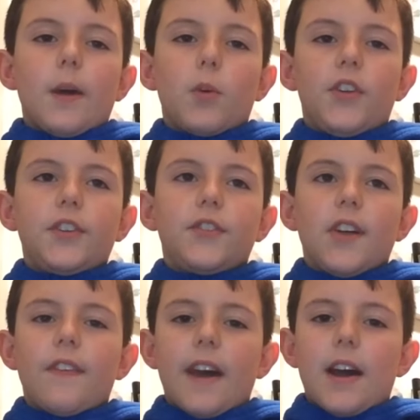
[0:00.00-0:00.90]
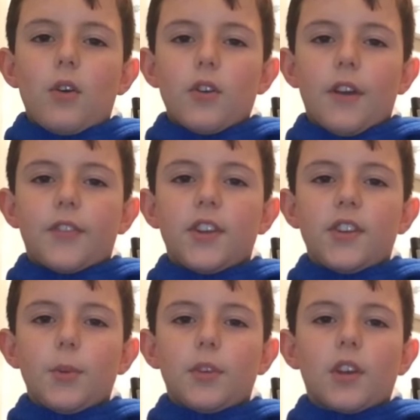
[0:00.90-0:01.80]
Then once you've done that, all you have
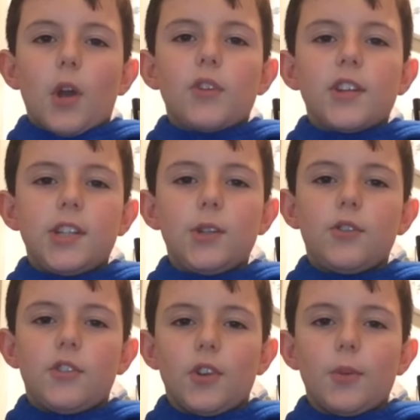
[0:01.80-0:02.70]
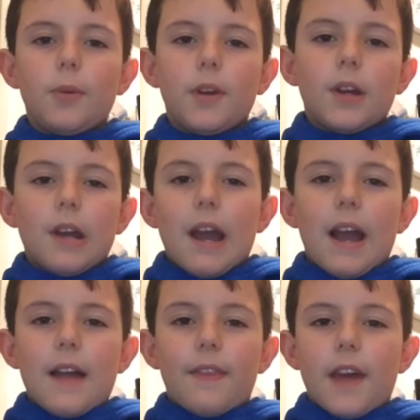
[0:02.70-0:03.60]
to do is go to YouTube
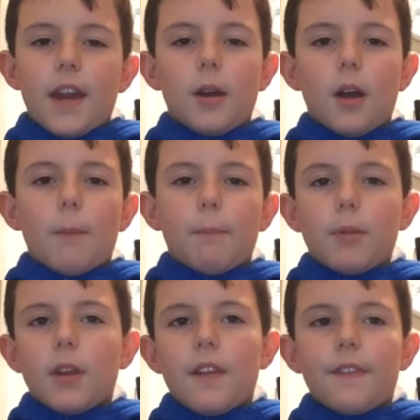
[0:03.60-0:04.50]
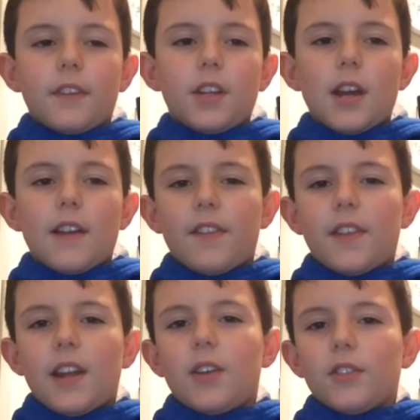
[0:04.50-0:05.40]
and then up, and
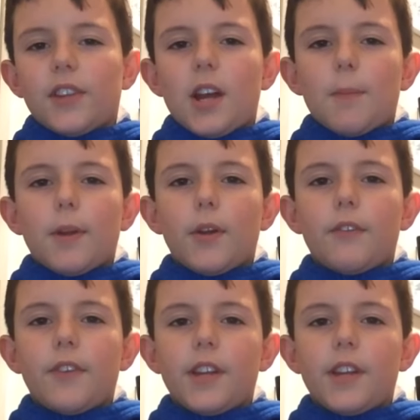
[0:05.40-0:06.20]
and then it will say upload a